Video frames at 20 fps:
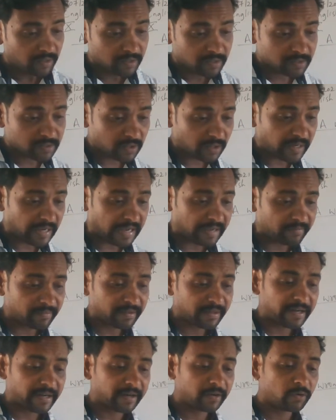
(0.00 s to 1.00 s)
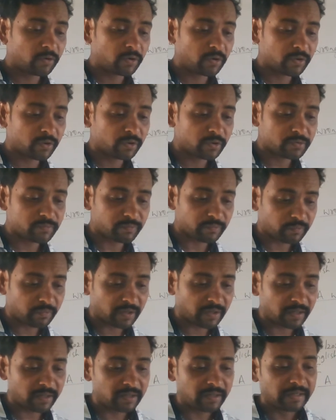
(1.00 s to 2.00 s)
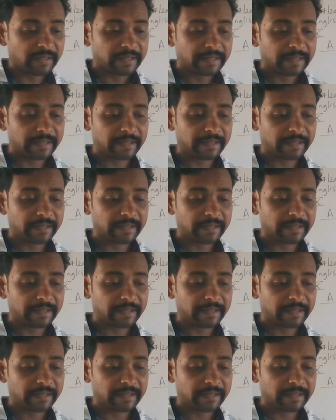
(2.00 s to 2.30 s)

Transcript: So having had no useful work,